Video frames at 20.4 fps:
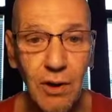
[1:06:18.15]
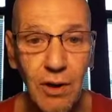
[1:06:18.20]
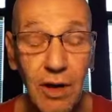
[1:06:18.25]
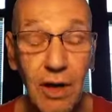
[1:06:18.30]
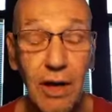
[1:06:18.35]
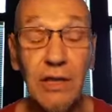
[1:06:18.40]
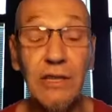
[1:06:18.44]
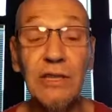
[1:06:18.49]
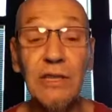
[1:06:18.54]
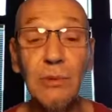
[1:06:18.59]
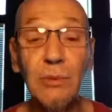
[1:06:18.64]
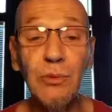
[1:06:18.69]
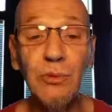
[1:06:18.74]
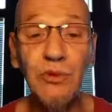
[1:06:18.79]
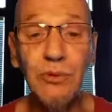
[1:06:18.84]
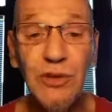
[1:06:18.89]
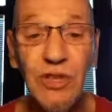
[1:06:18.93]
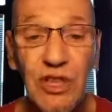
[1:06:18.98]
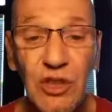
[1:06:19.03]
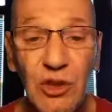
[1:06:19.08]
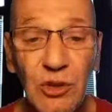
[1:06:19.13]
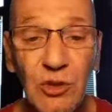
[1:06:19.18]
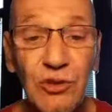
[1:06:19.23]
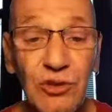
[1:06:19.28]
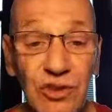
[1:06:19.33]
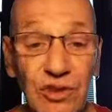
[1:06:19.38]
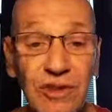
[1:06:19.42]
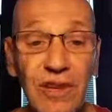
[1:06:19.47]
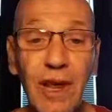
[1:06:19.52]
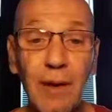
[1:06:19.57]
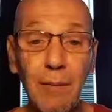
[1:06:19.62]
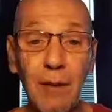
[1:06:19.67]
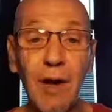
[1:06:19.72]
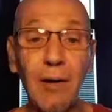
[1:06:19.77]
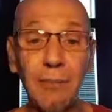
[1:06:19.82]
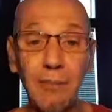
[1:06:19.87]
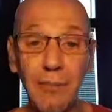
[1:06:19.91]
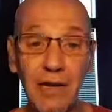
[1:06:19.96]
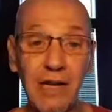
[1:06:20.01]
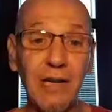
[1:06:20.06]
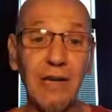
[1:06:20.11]
And she was using them
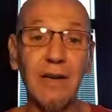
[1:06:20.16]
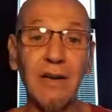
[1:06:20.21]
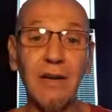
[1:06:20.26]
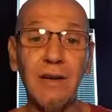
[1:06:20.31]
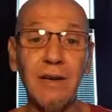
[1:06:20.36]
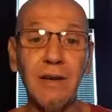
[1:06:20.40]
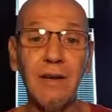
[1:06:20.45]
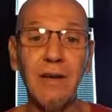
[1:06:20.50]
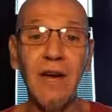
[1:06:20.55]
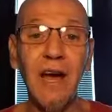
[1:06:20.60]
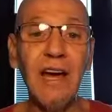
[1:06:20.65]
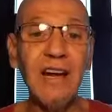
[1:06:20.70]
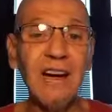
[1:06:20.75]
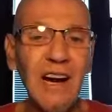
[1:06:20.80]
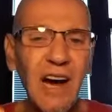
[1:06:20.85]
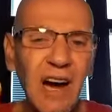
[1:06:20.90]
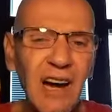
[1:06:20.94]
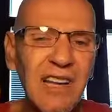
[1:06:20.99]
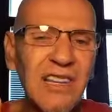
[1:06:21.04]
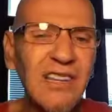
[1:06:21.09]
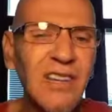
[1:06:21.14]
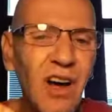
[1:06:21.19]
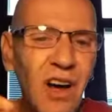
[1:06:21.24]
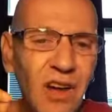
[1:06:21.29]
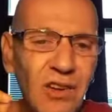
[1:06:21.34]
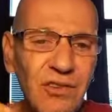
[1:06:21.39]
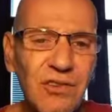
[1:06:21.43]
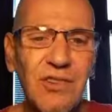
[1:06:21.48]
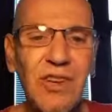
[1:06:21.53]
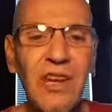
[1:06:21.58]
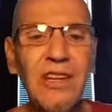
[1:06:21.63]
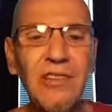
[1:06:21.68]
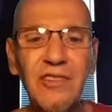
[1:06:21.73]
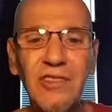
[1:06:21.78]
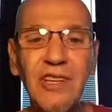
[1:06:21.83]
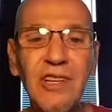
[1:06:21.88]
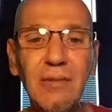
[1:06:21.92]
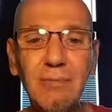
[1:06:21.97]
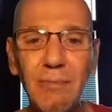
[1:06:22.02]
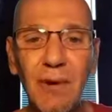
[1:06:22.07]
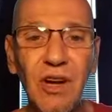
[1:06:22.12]
on me. And I lost
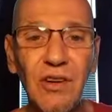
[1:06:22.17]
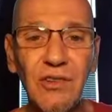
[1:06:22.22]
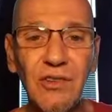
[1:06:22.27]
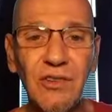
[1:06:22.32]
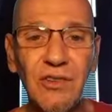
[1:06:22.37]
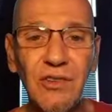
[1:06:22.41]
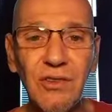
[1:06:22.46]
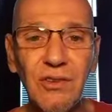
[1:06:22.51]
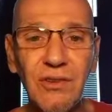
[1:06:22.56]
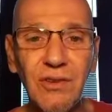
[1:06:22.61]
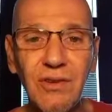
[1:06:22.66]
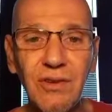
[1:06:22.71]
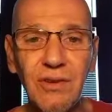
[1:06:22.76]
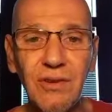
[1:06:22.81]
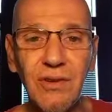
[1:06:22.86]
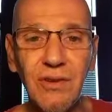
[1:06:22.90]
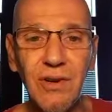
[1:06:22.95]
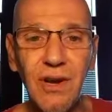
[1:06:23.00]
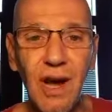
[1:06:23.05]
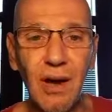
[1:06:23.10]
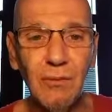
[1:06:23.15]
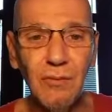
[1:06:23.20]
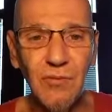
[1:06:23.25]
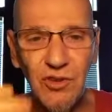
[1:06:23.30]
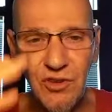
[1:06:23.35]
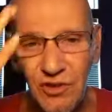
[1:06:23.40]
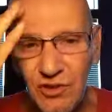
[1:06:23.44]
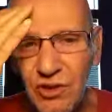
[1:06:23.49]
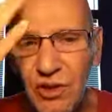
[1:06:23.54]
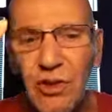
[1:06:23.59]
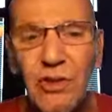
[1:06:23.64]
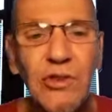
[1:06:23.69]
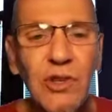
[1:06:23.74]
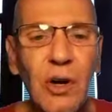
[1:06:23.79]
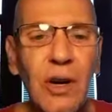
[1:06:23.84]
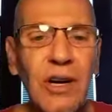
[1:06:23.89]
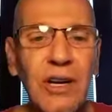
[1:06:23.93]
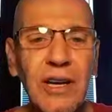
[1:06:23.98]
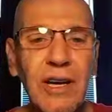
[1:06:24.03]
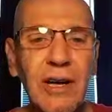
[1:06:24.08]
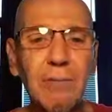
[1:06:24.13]
18 months. I'm still
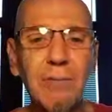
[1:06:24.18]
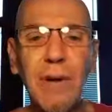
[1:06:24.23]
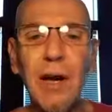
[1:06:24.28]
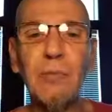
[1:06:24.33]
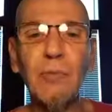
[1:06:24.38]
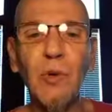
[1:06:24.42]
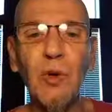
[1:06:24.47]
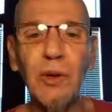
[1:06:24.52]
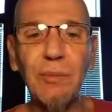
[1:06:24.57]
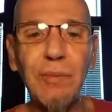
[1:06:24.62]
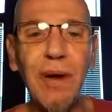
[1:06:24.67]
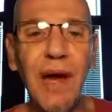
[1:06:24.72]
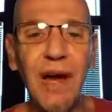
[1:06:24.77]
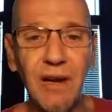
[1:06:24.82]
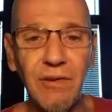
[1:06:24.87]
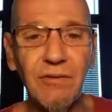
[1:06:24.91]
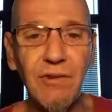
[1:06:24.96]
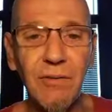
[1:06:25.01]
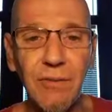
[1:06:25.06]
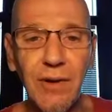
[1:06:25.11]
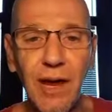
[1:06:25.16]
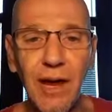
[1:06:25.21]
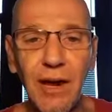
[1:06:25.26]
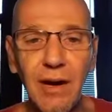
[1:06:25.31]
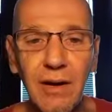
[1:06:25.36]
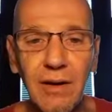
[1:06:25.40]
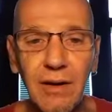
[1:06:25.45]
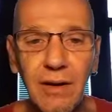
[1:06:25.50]
trying to get memory back from that.